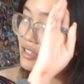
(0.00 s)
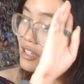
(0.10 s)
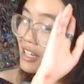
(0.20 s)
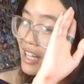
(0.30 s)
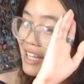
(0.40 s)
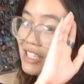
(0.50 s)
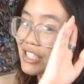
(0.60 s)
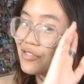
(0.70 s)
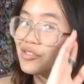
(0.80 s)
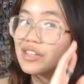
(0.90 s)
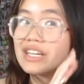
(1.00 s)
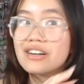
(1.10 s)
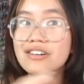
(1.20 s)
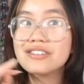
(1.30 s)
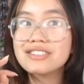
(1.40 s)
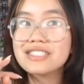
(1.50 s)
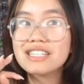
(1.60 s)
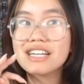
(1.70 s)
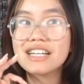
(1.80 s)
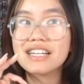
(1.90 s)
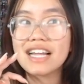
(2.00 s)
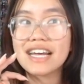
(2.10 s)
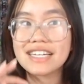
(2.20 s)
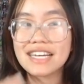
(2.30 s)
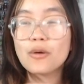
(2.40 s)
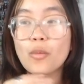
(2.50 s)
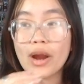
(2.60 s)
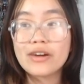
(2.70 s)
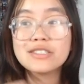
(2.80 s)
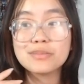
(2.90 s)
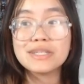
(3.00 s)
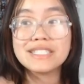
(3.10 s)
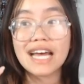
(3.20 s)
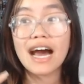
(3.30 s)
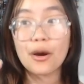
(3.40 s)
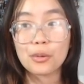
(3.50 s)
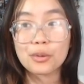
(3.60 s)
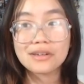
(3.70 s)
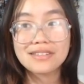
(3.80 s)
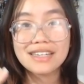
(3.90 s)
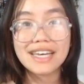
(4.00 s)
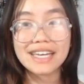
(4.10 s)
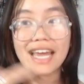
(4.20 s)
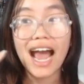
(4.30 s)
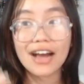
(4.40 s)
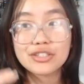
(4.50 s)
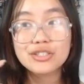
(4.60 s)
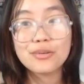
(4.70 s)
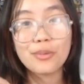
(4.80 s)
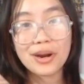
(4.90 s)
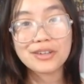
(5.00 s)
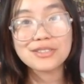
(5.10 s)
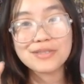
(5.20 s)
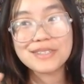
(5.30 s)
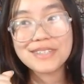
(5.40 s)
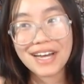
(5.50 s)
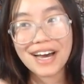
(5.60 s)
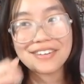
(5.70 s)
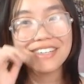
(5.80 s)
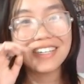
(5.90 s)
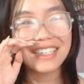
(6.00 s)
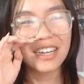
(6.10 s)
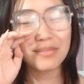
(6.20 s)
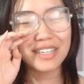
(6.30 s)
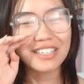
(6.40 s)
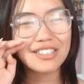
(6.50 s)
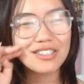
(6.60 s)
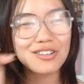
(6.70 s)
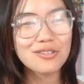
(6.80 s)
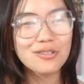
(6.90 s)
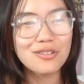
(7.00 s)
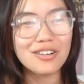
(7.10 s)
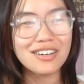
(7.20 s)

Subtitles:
like it just feels like it wears me down. Like it actually wears me down. I'm like, you're so cool.